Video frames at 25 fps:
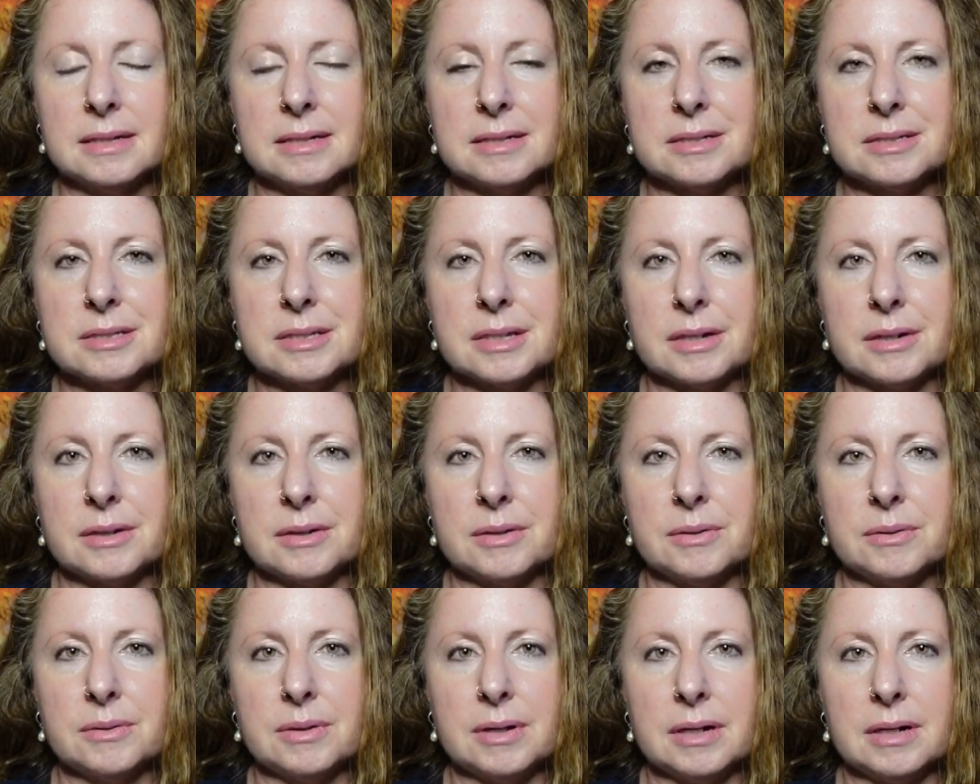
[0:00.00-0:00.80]

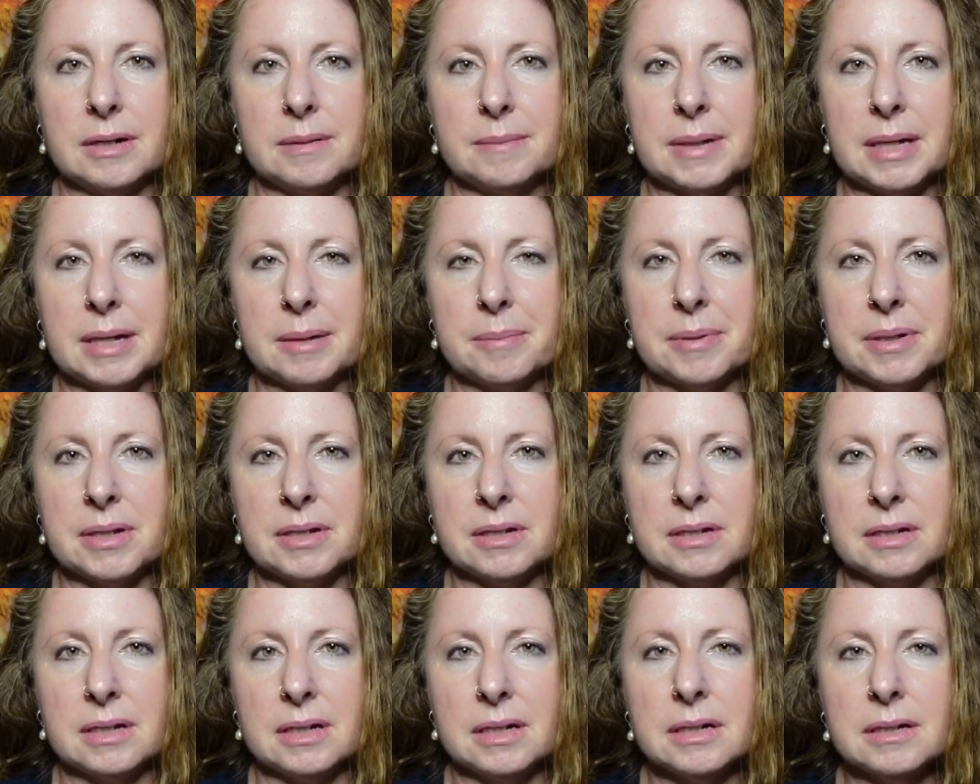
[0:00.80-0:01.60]
So I'm happy
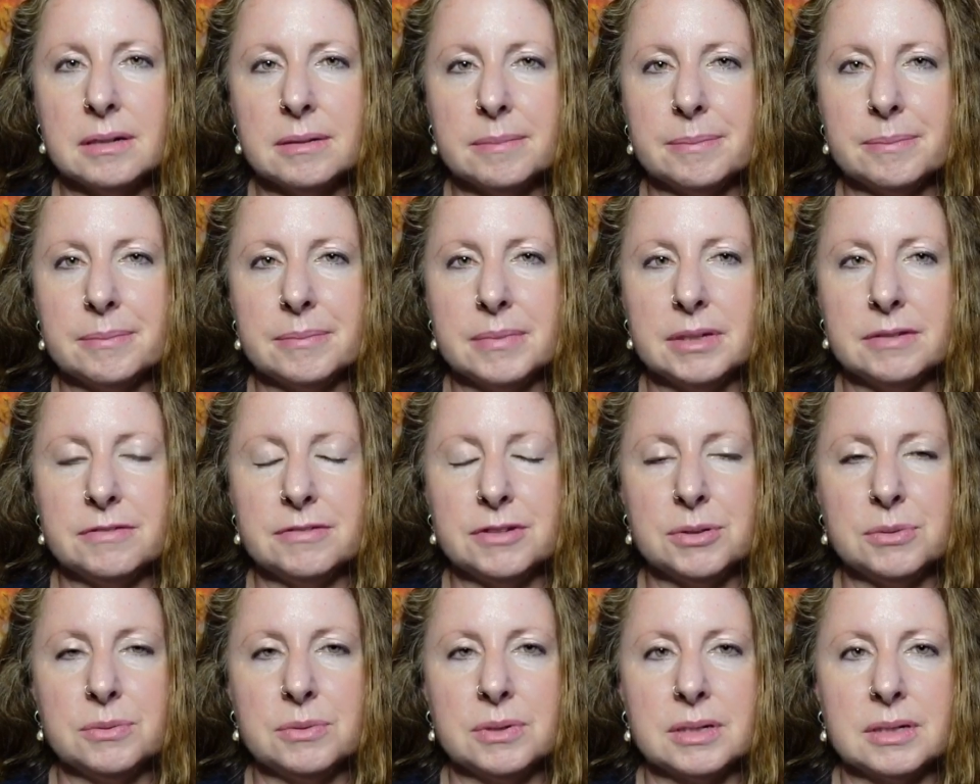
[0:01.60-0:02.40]
to help if
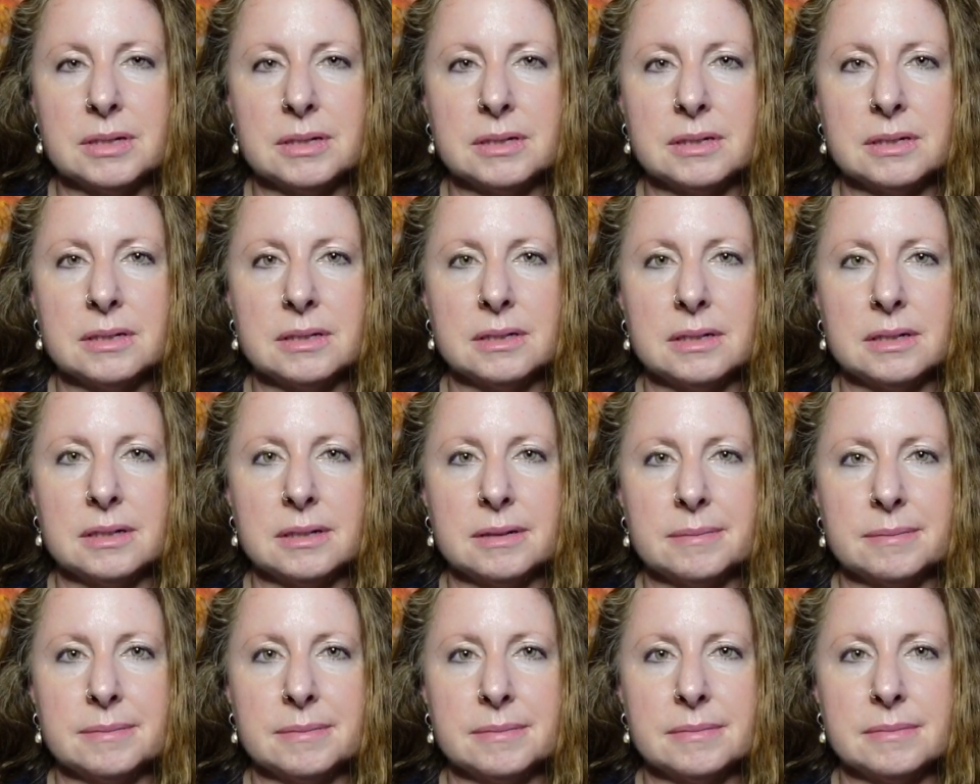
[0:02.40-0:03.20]
you wanted
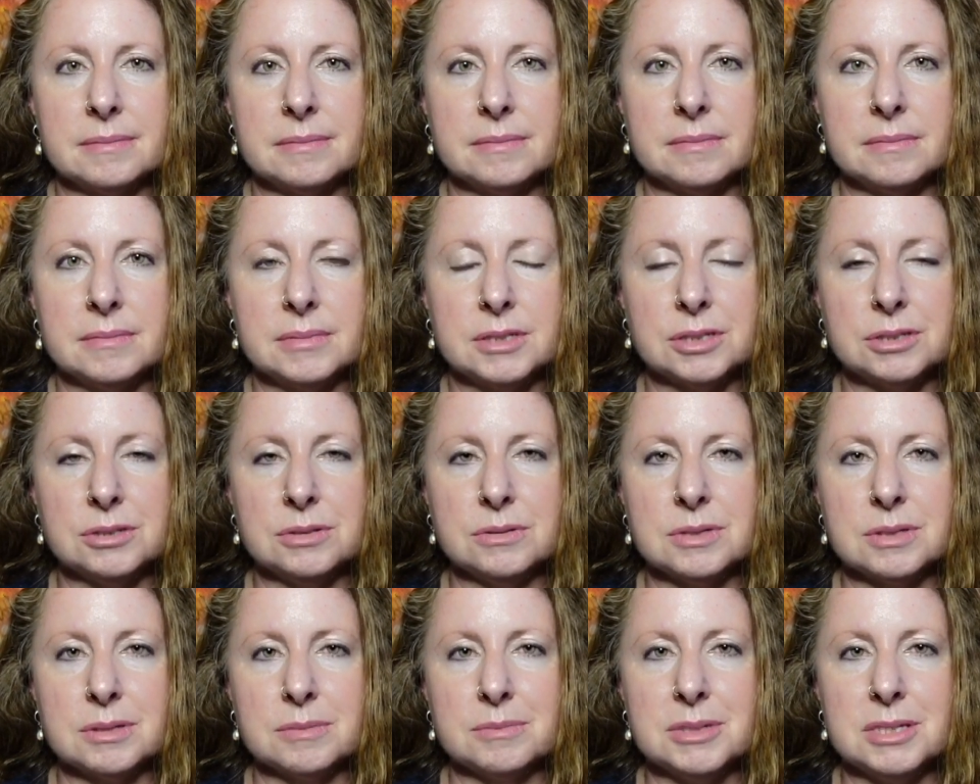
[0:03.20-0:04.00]
to
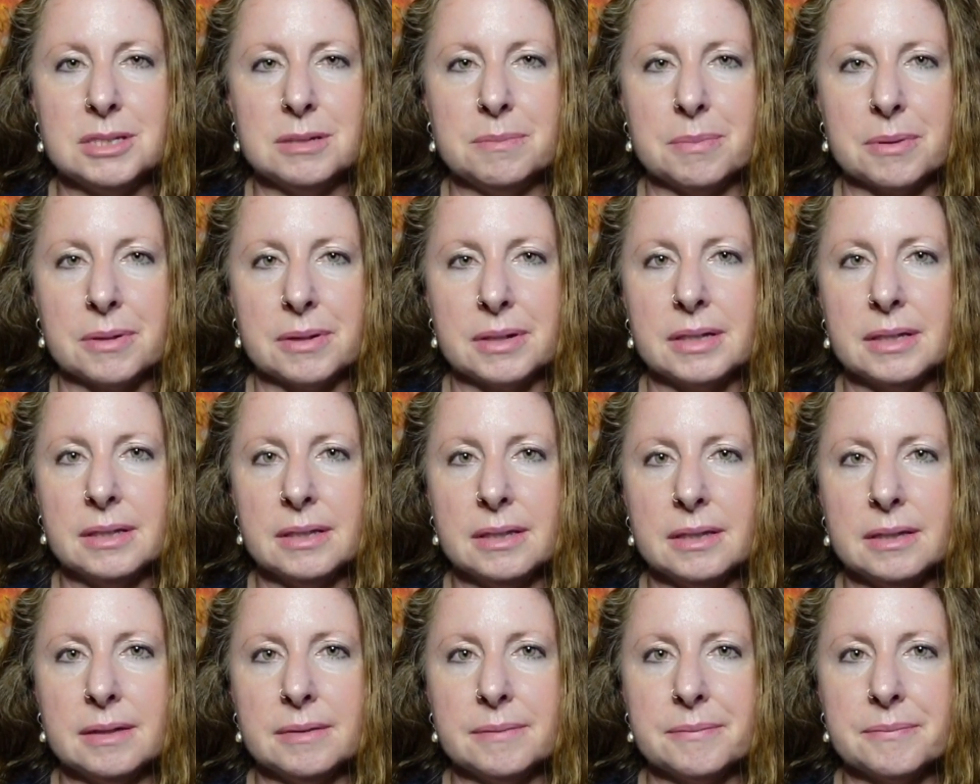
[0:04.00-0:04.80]
do some deeper
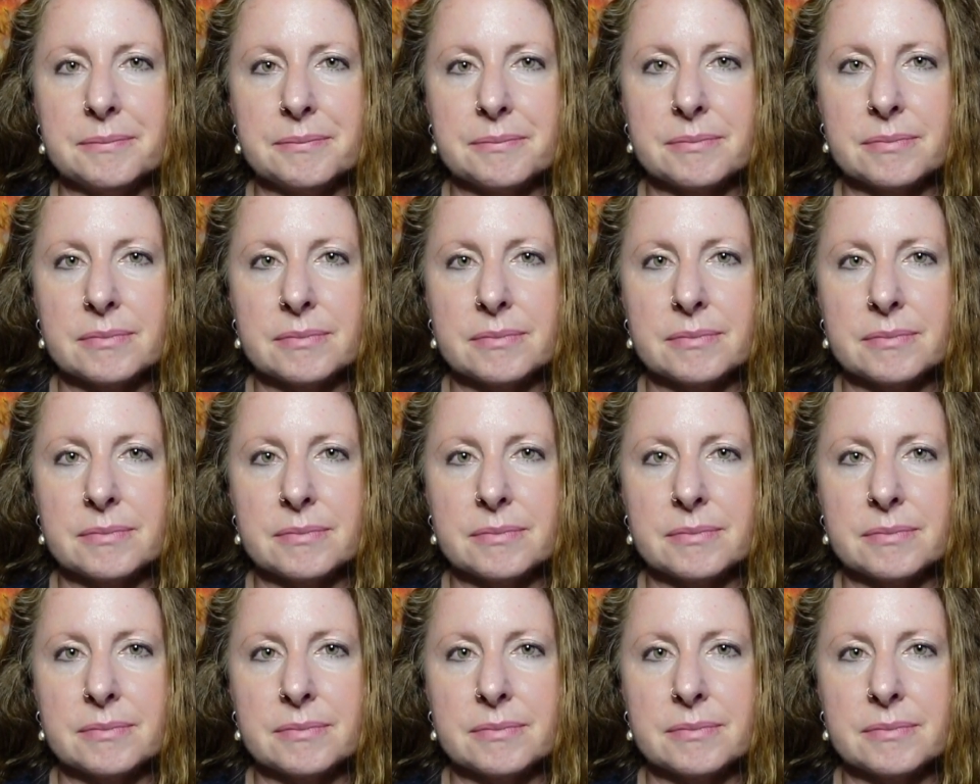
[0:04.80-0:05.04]
healing.